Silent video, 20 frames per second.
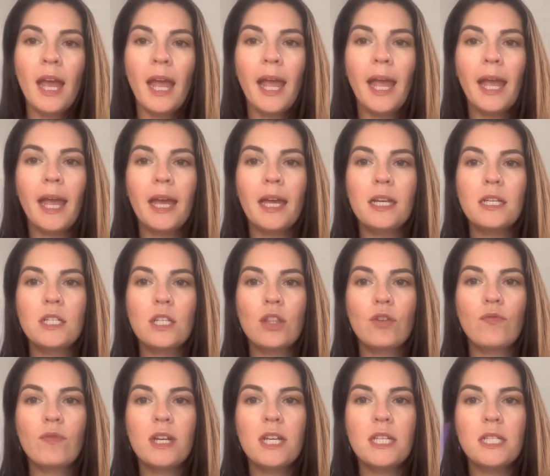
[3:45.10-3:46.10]
And the
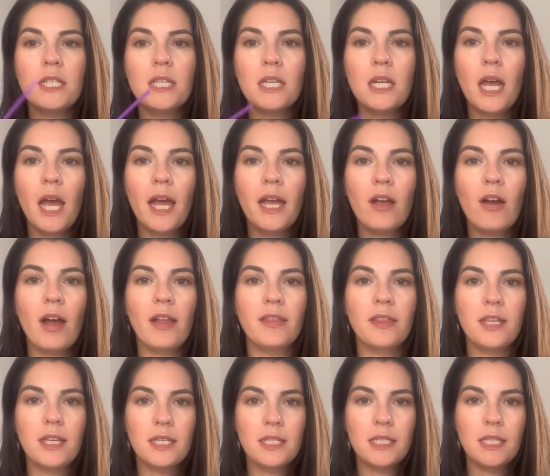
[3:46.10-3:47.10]
reason I got
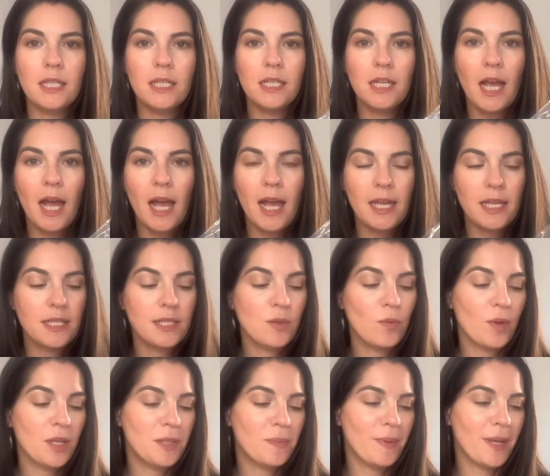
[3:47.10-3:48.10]
these little guys
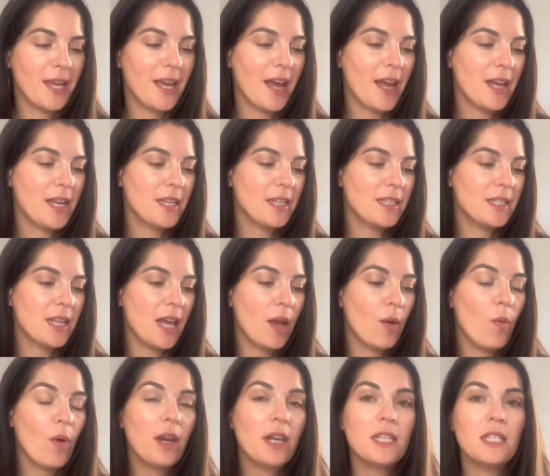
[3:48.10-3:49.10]
was because I
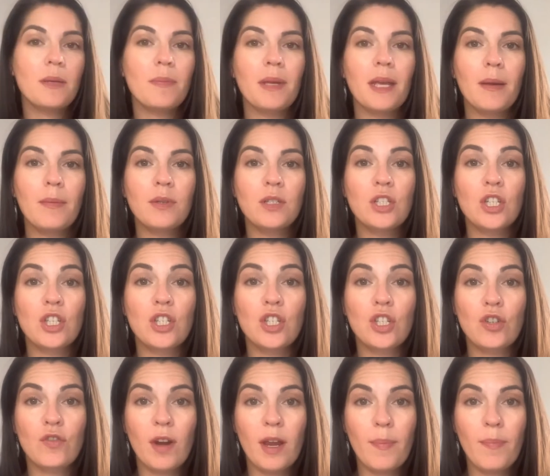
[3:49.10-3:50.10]
wanted to be able to
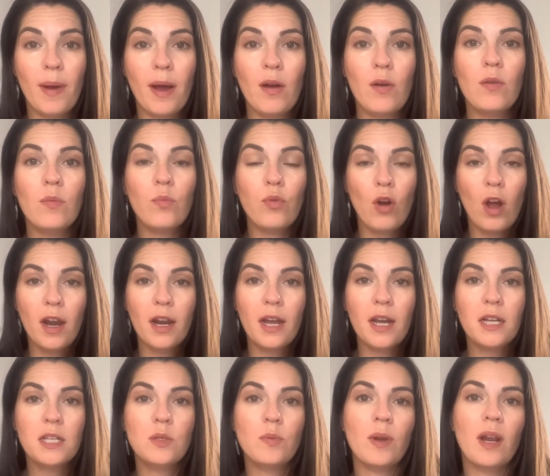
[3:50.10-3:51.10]
scrape out
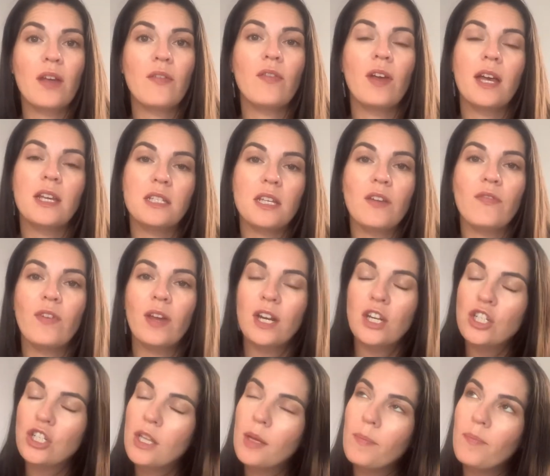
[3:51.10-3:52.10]
products when I, as I
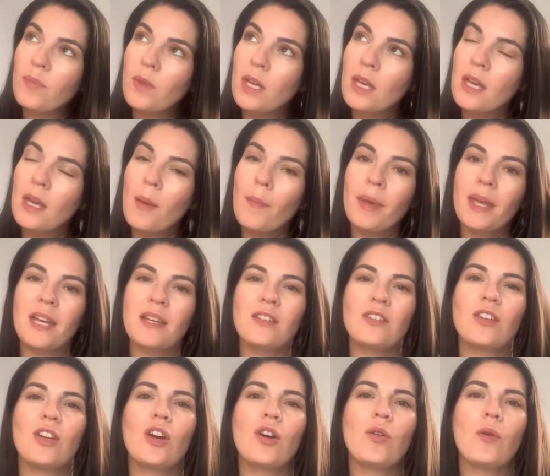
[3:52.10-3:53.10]
finish them. Because, you
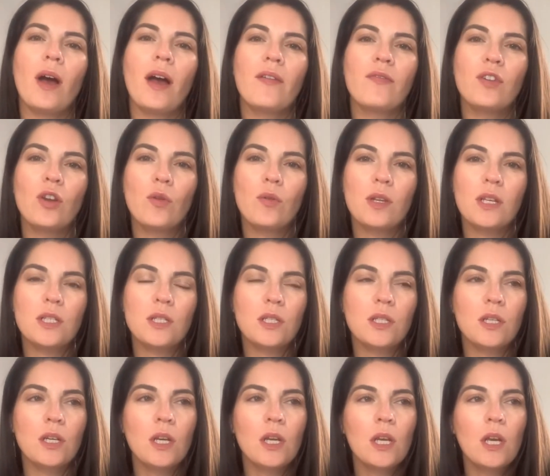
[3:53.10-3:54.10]
know, I've noticed
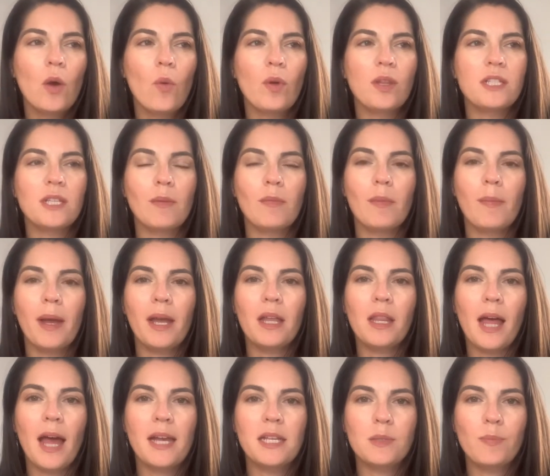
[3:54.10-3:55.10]
with some of my
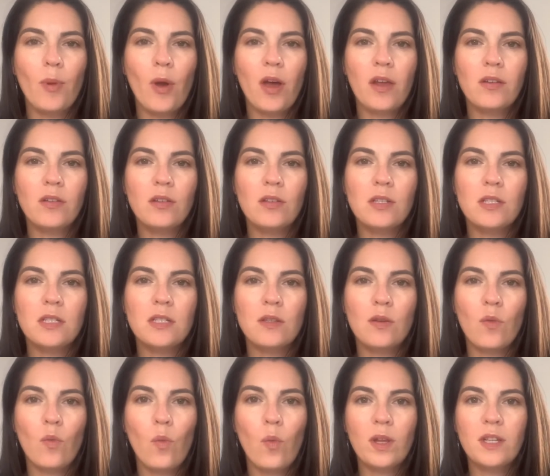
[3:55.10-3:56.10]
glass bottles,
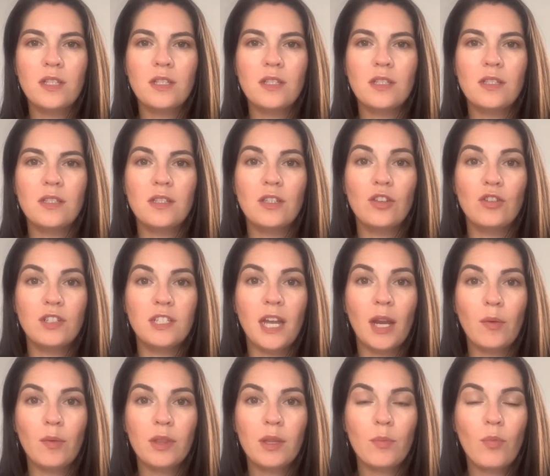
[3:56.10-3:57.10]
once you're done
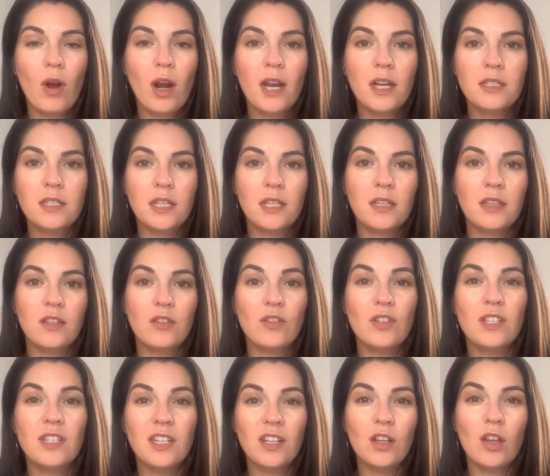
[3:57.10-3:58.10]
with the product, there's
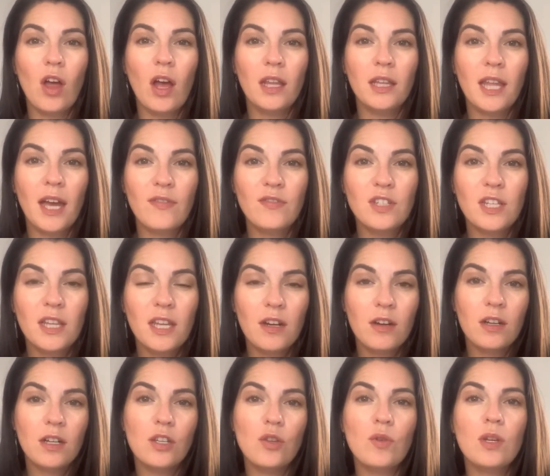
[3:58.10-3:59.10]
still a lot left in
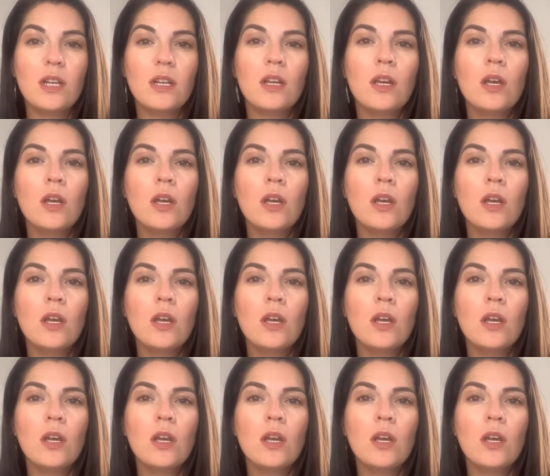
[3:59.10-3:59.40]
there. You can,